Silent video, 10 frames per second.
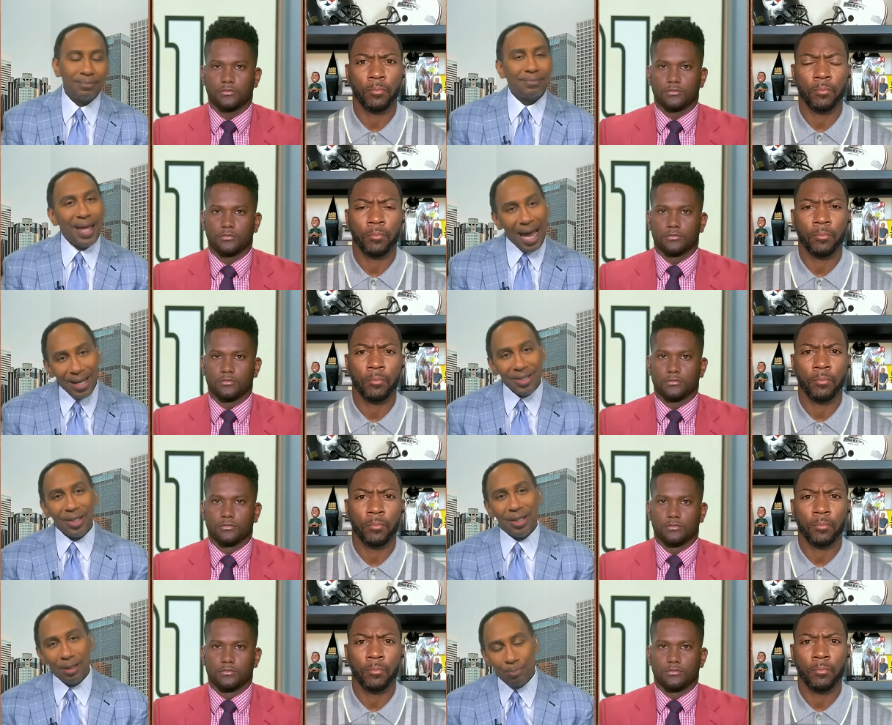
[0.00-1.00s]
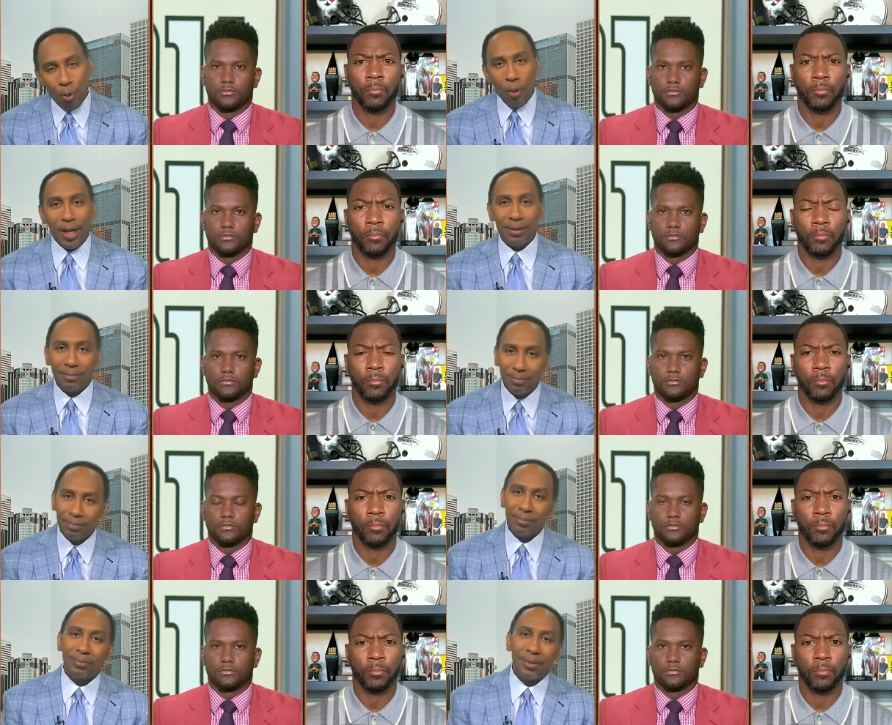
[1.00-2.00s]
Speaker 1: that is a good point.
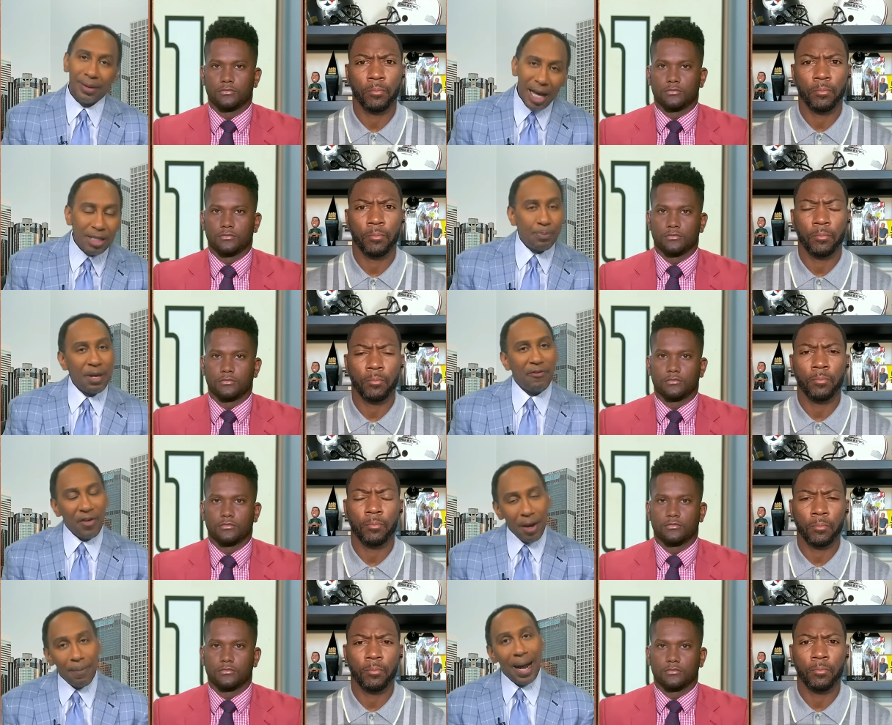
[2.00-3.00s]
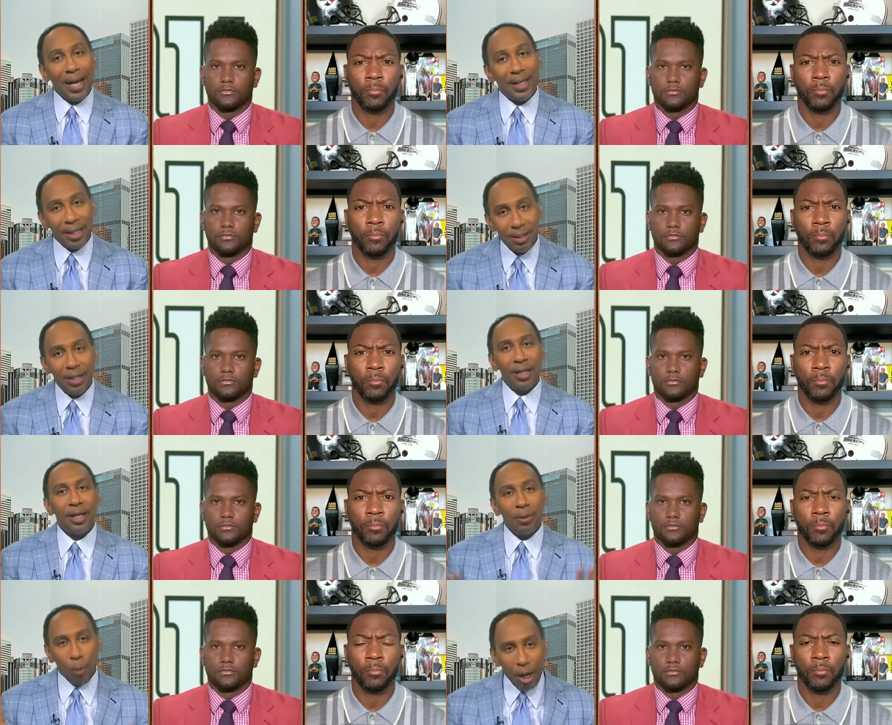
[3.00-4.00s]
Let's be fair minded.
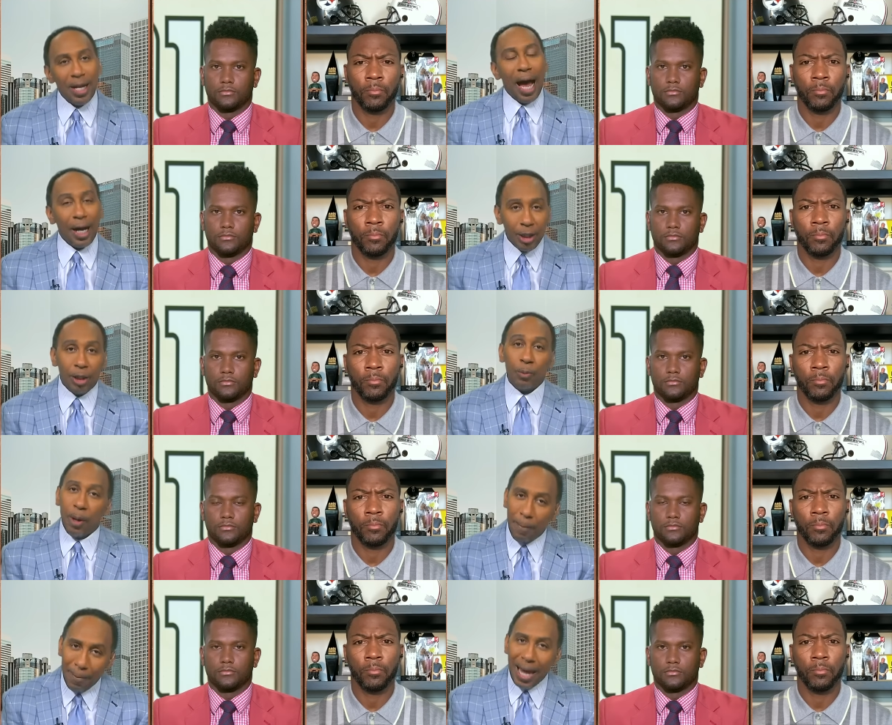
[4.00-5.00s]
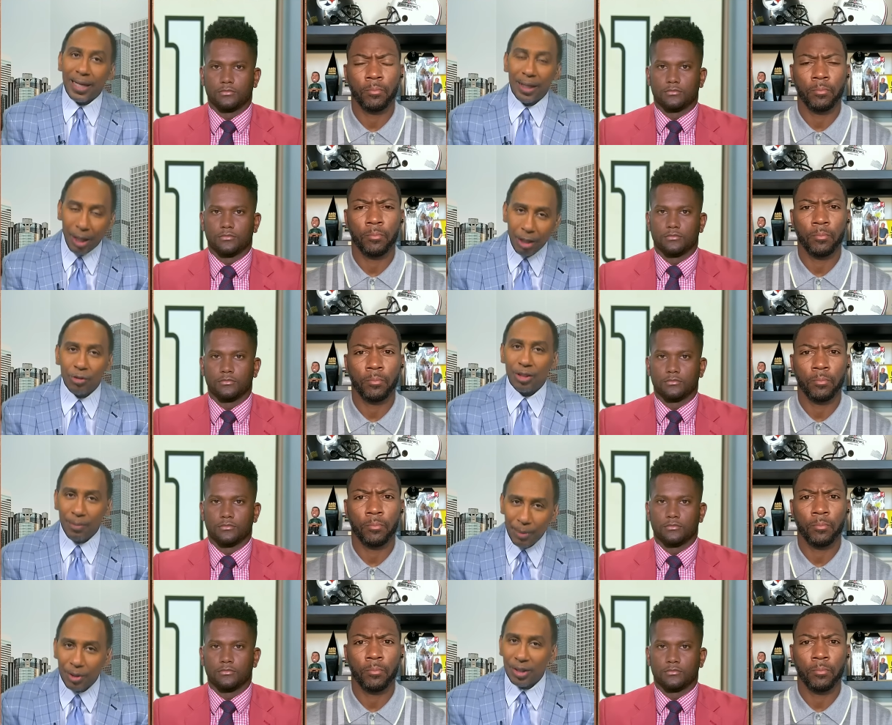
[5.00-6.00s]
We're not going to, we're making hundreds of
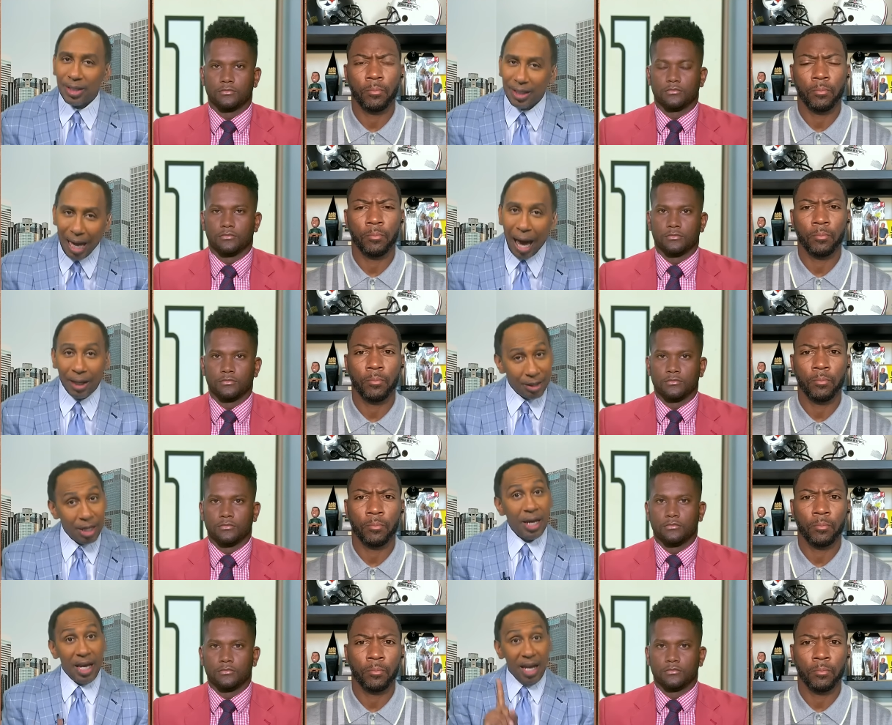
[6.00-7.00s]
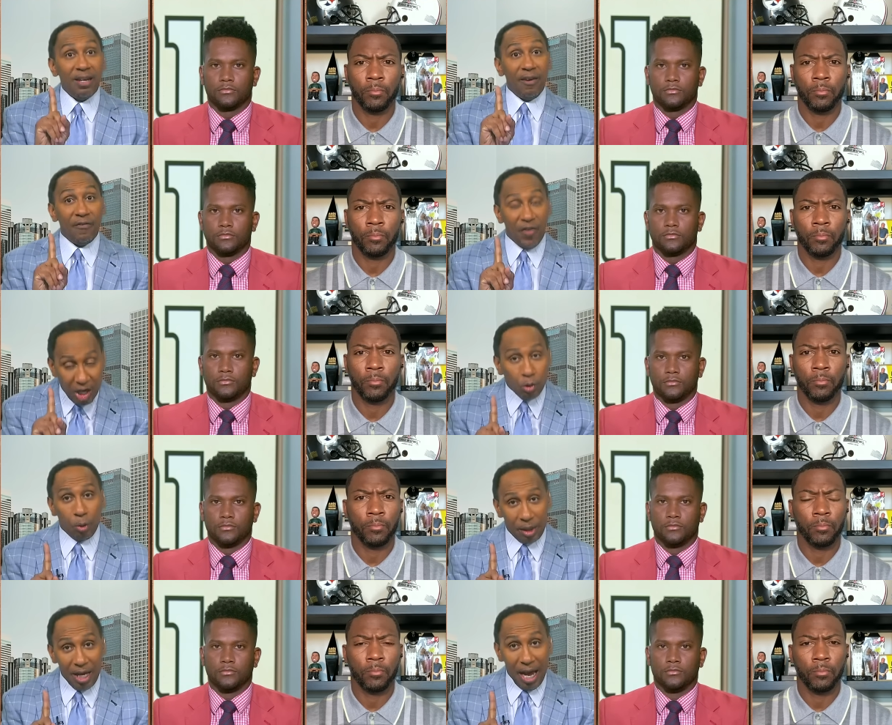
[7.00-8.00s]
millions of dollars
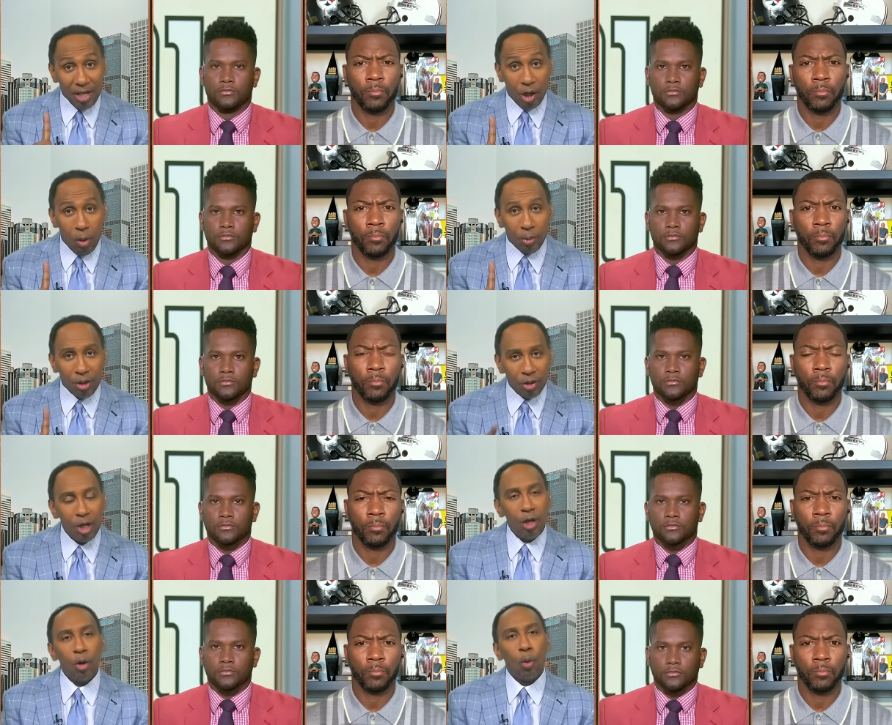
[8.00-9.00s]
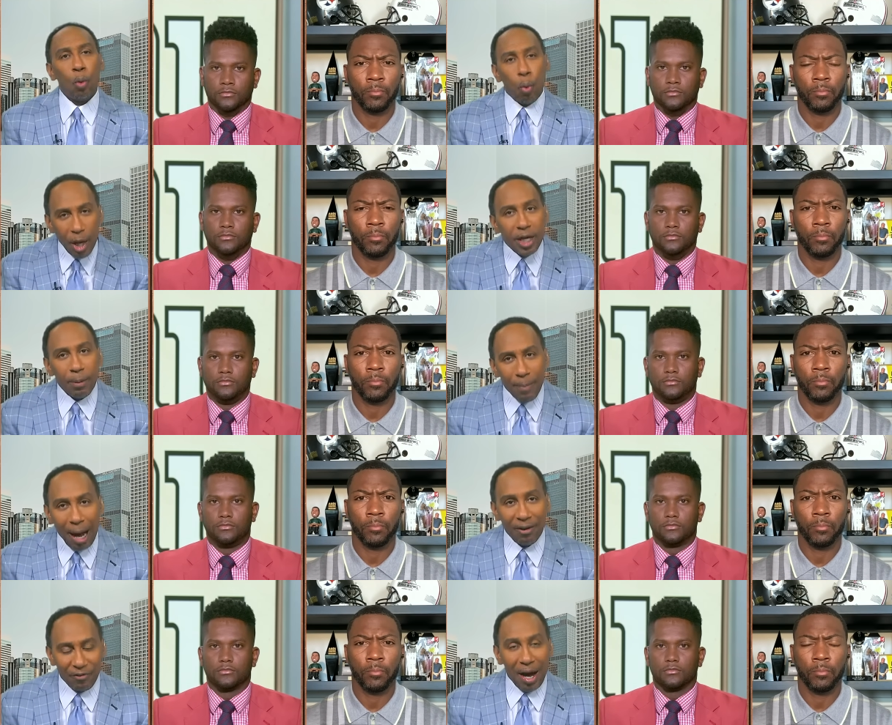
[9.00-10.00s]
individually as owners. We can
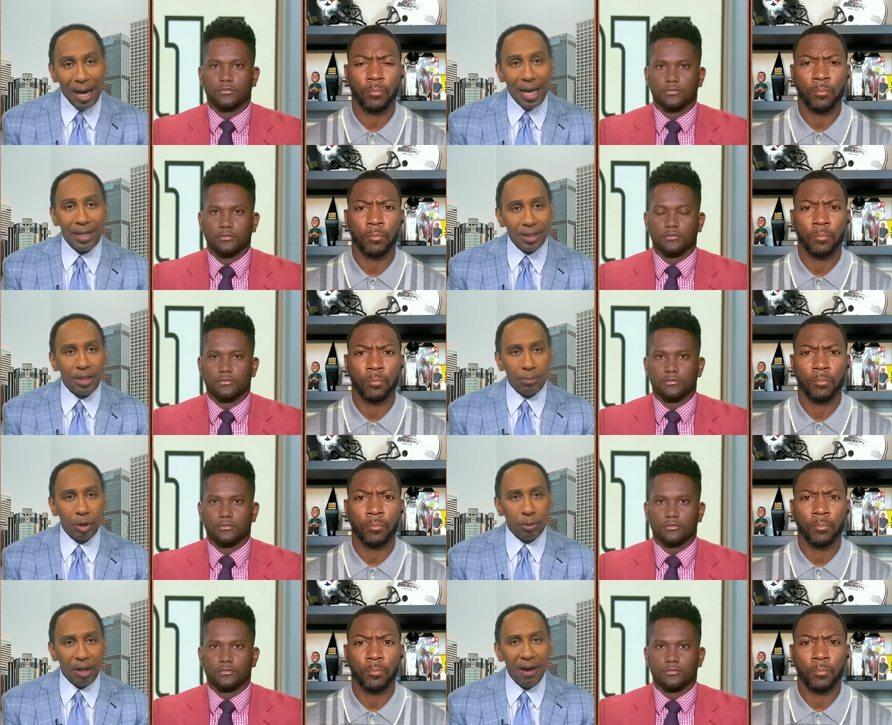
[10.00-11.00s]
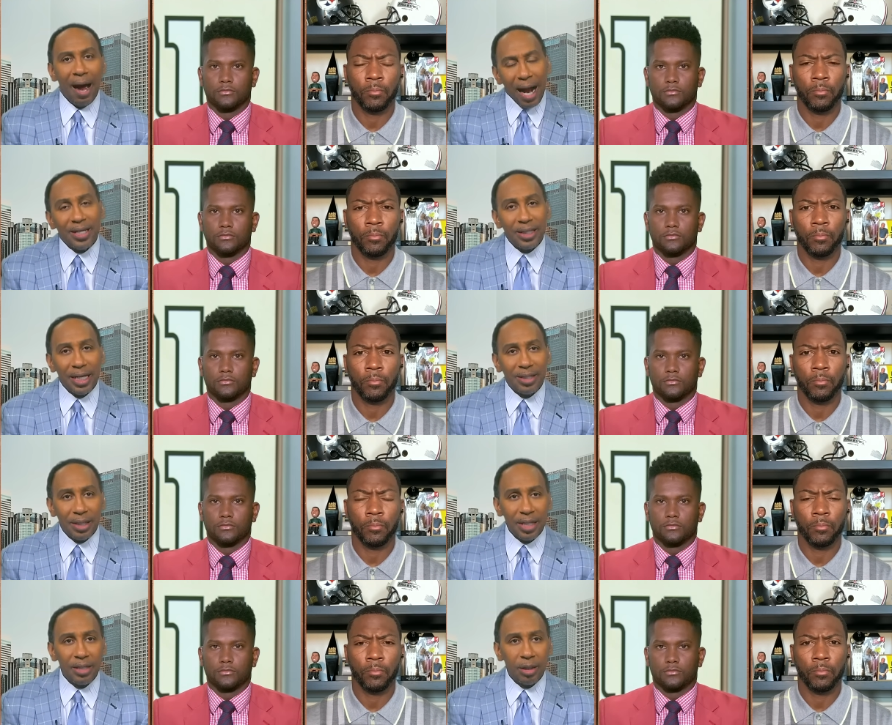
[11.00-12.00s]
modify that to some degree. I think that's the
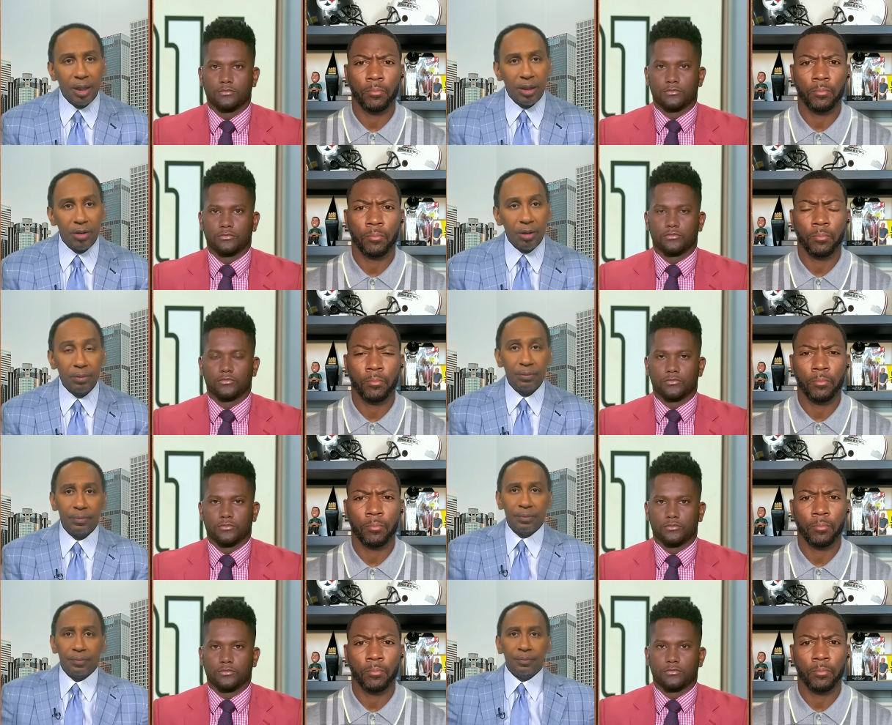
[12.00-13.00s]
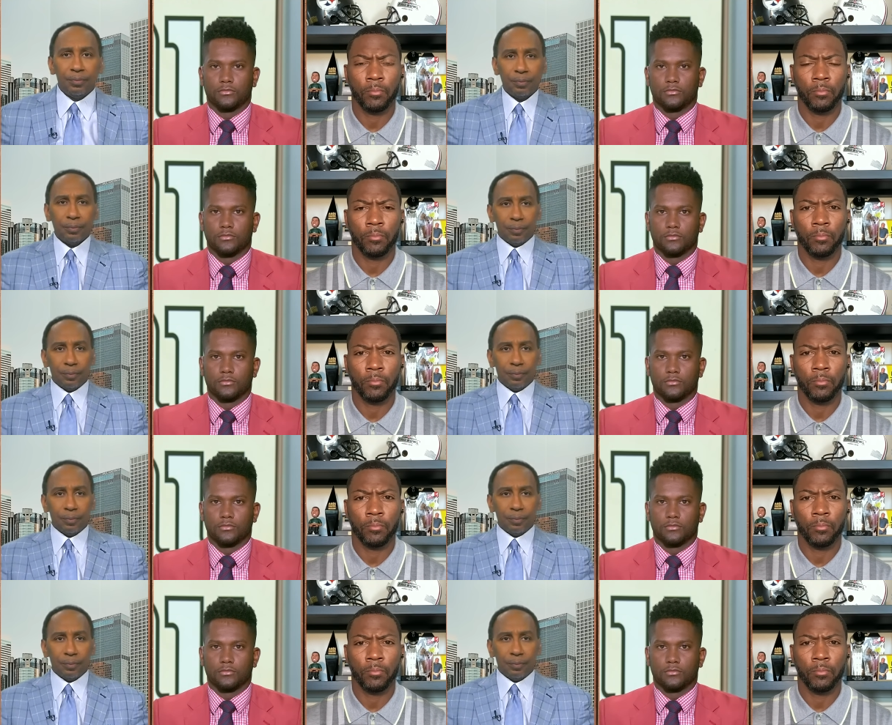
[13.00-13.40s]
decent thing to do.